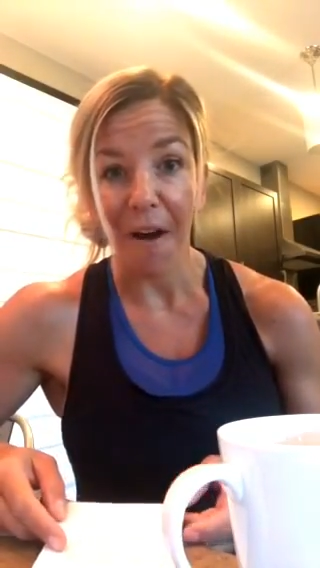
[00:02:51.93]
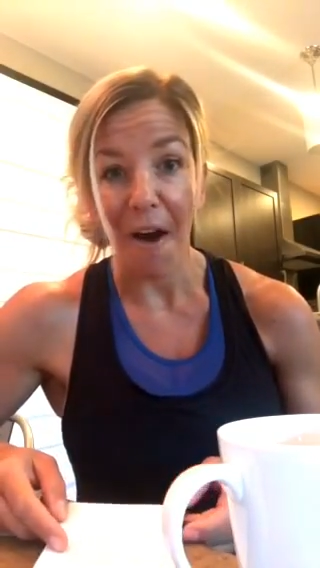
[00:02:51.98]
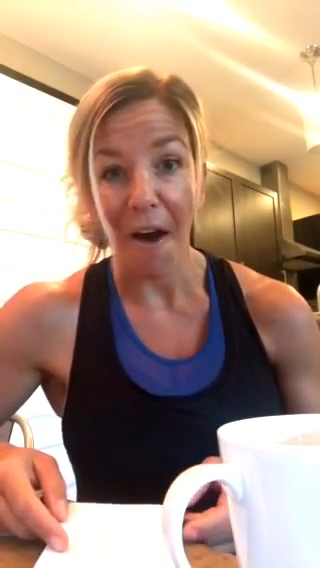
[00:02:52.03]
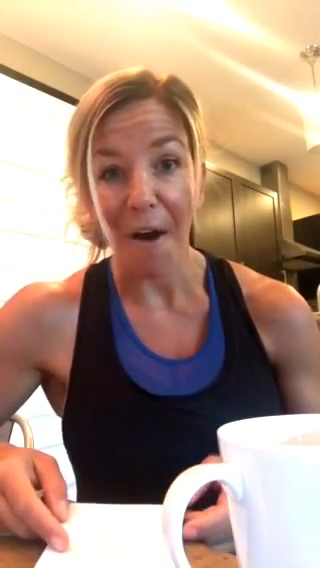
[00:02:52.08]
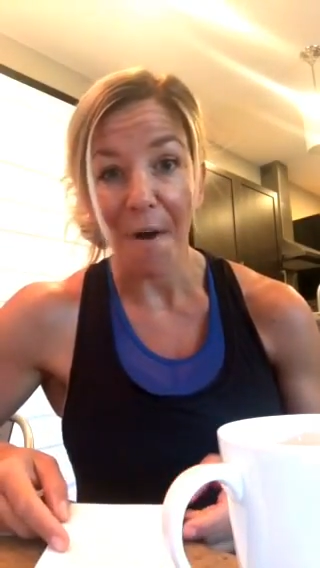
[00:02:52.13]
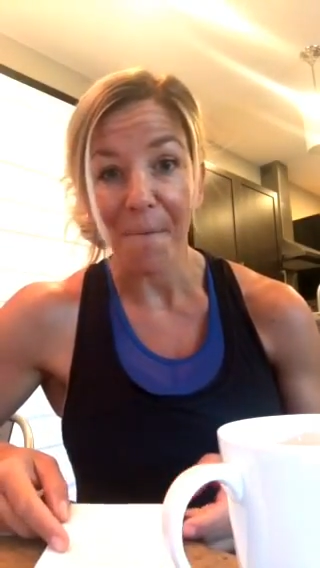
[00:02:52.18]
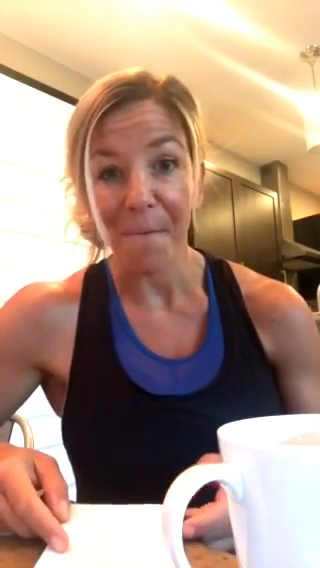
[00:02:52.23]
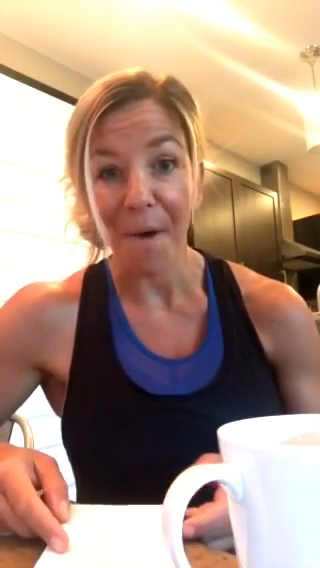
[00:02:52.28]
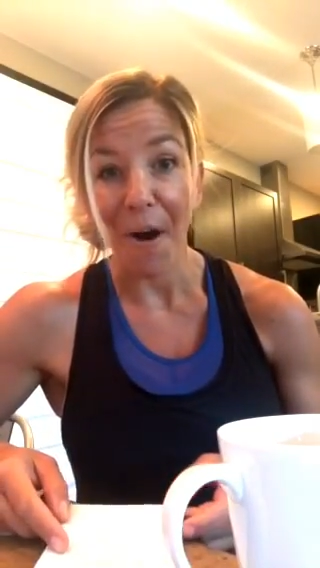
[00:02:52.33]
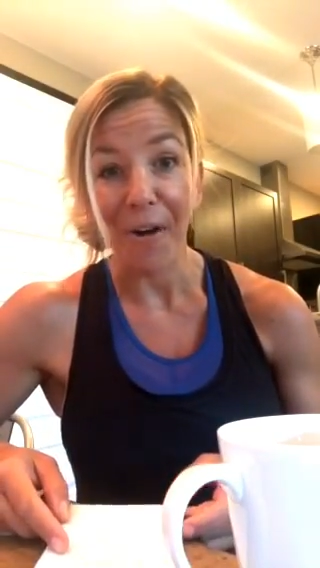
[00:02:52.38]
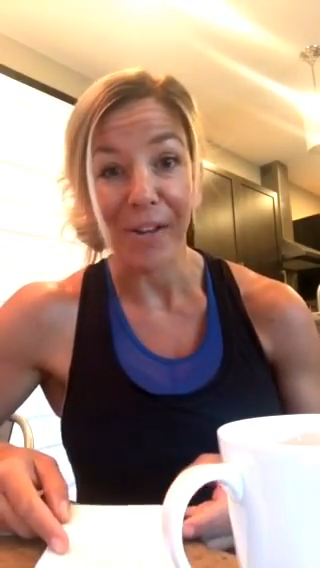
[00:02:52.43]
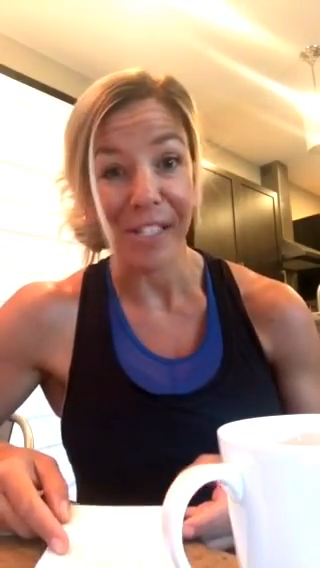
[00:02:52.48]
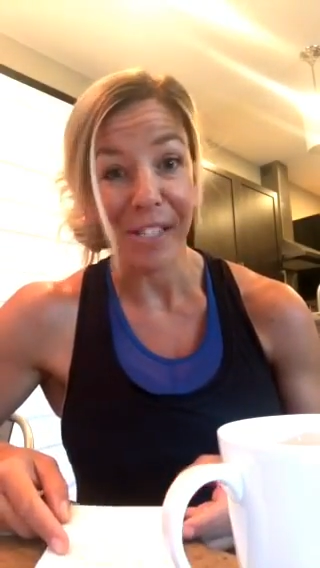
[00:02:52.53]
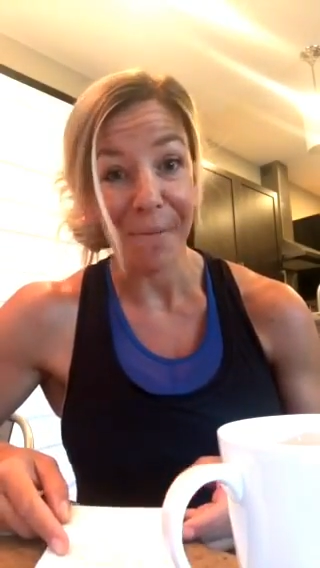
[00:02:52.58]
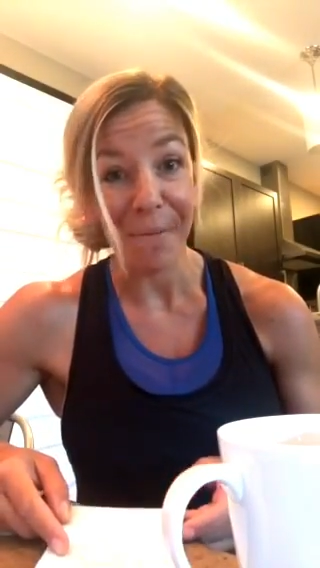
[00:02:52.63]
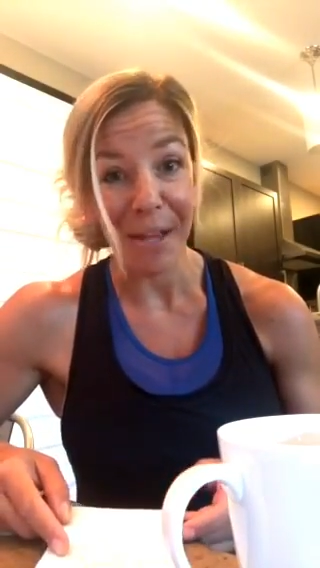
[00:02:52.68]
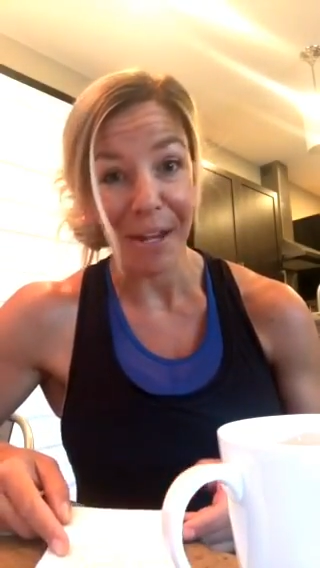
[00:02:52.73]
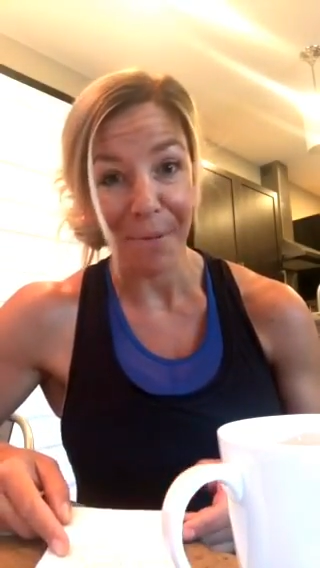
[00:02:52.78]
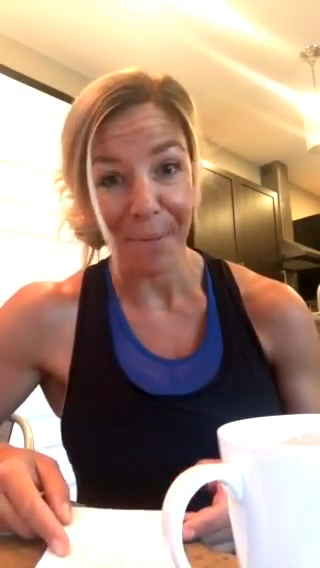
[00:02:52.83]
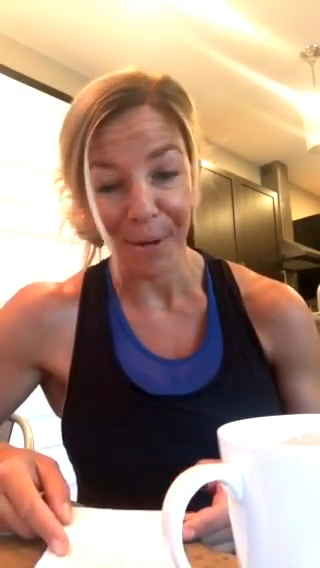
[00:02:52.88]
I've
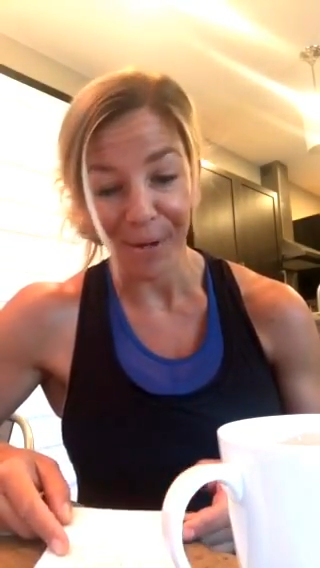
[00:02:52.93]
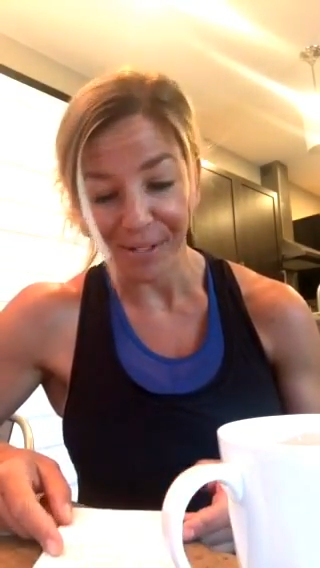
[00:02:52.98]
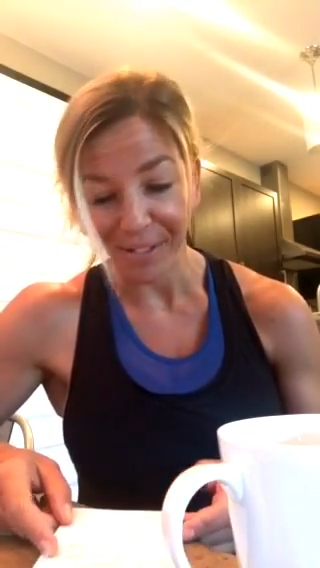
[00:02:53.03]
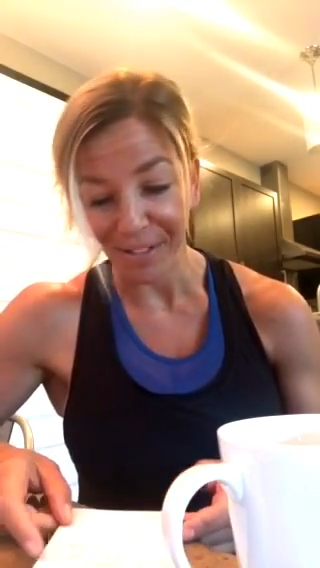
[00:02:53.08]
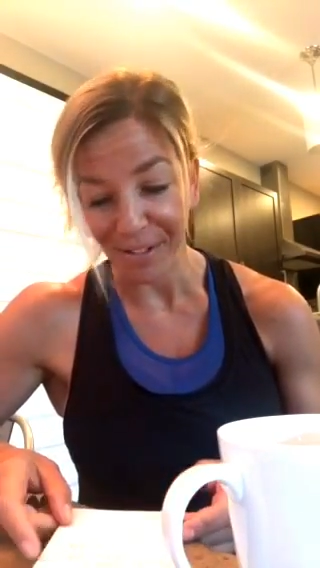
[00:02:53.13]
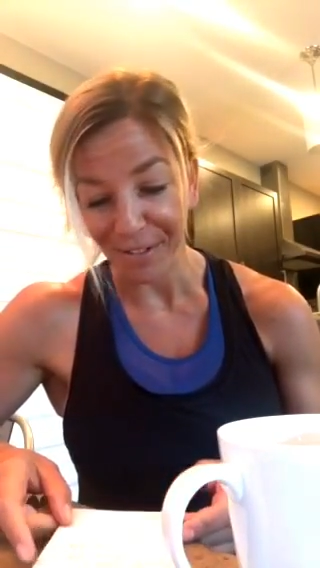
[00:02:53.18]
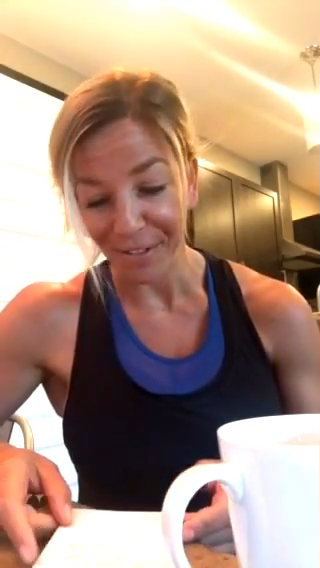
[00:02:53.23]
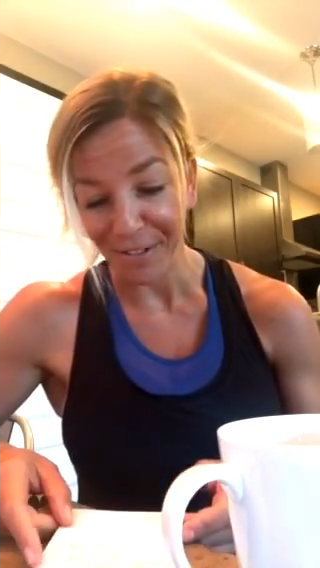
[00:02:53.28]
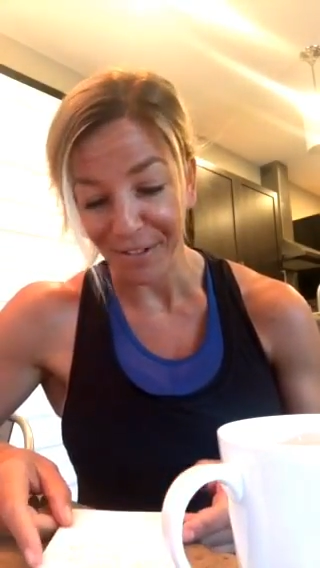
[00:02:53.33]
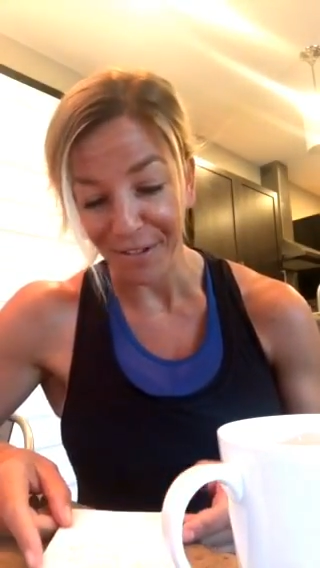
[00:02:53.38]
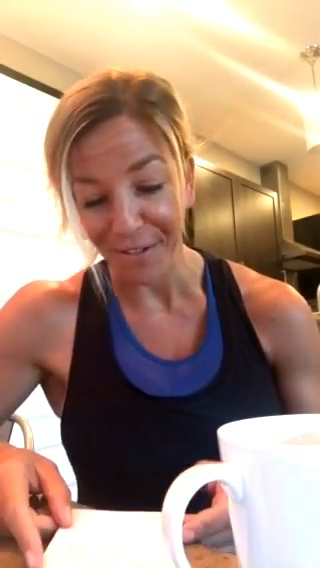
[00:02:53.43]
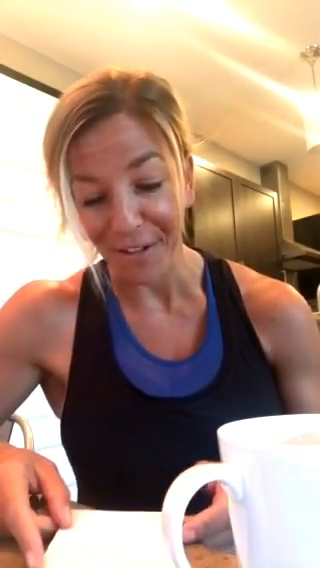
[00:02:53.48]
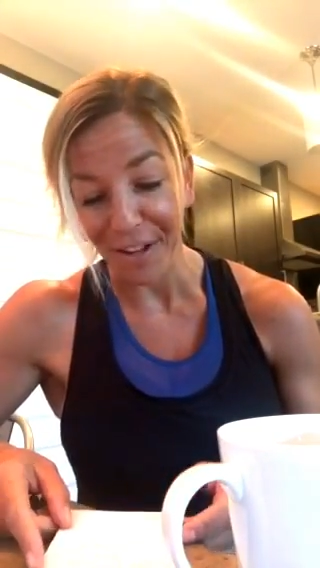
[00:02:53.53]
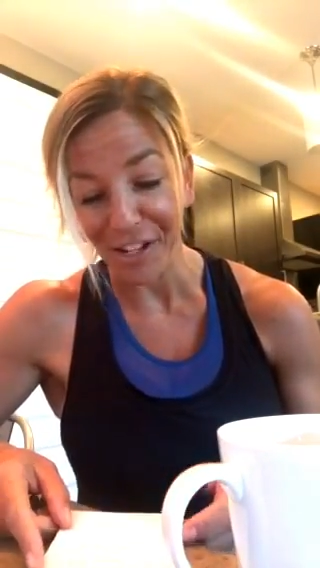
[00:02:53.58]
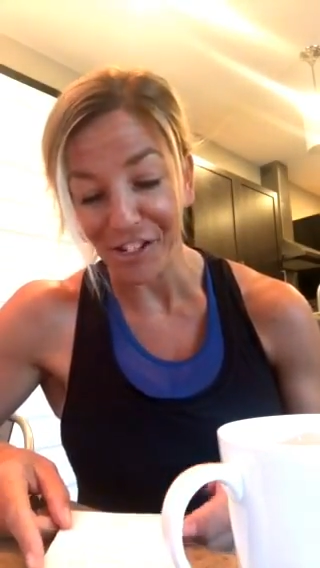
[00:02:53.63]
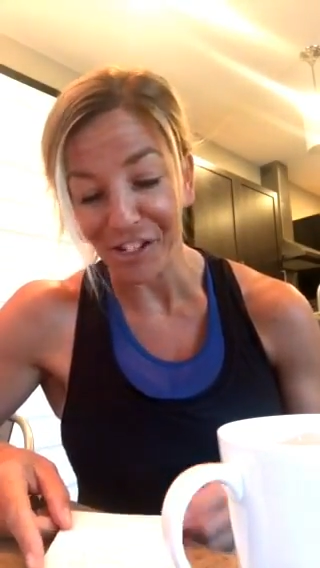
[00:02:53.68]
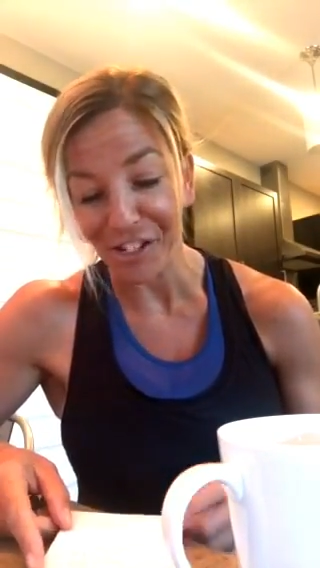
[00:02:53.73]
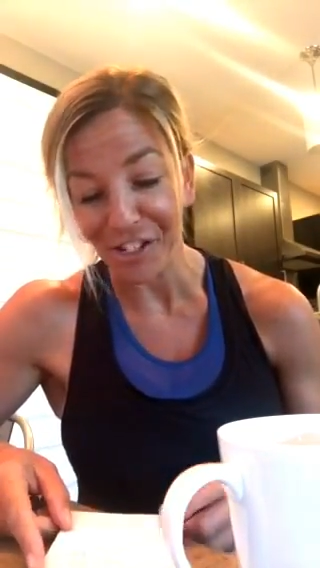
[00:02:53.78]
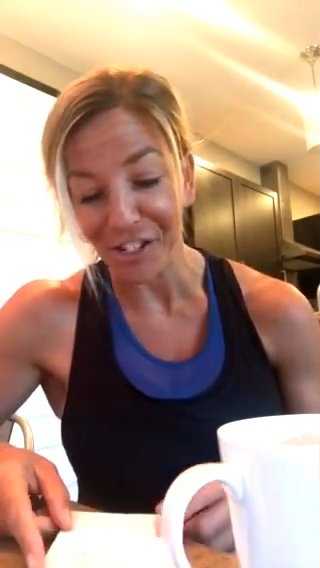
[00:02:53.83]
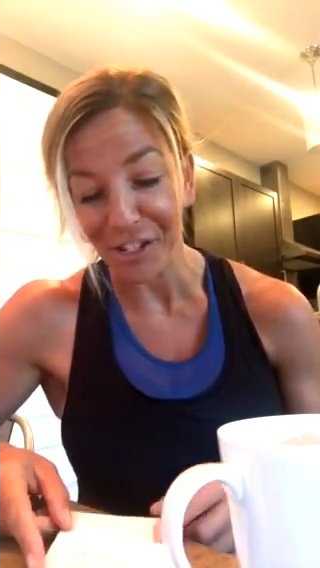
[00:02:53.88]
also made a personal
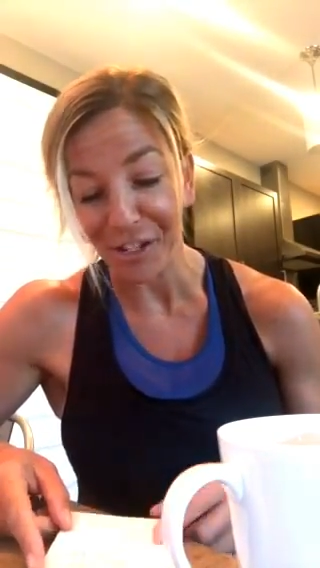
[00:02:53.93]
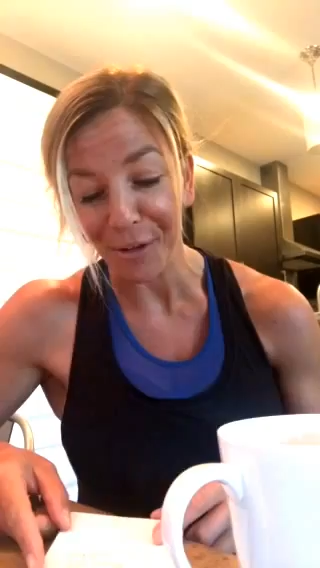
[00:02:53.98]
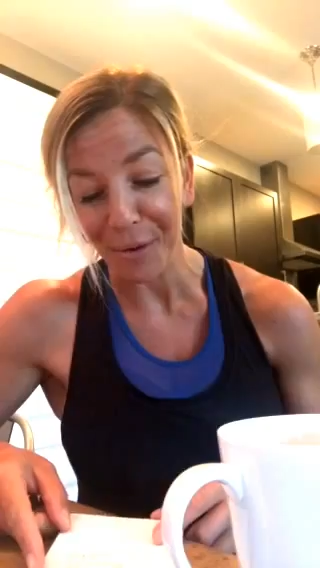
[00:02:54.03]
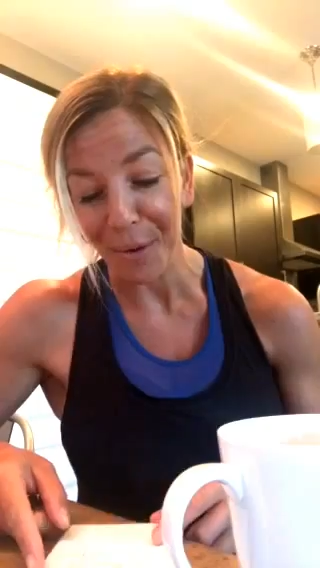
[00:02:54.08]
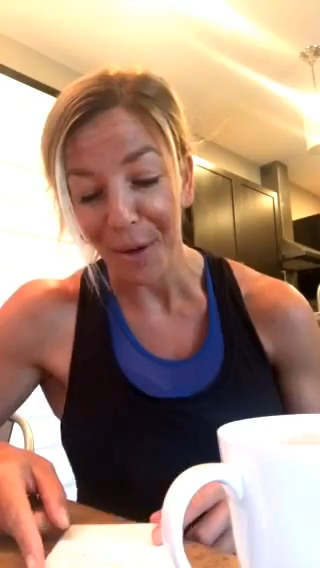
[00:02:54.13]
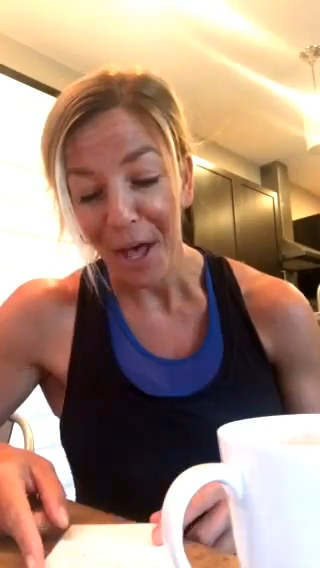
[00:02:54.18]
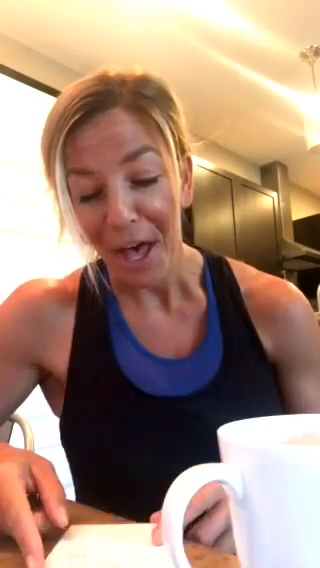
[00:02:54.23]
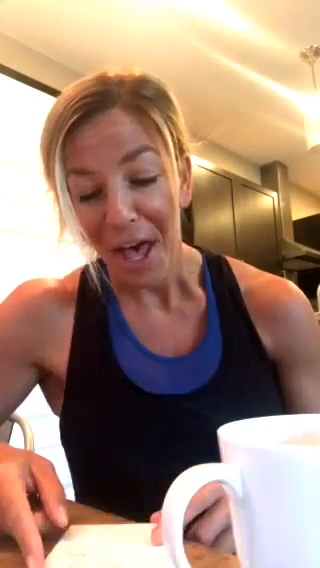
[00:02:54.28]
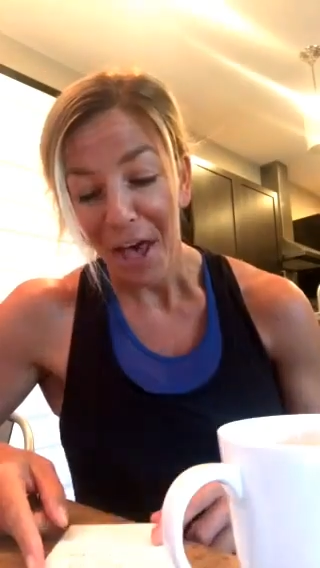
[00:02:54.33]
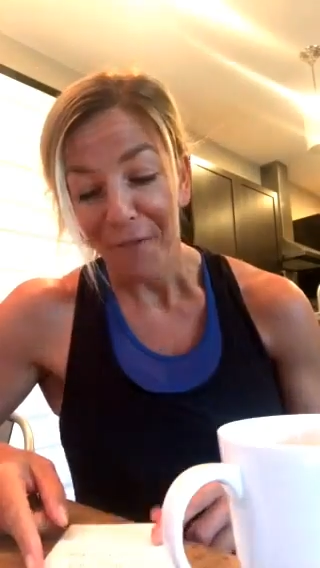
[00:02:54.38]
donation to.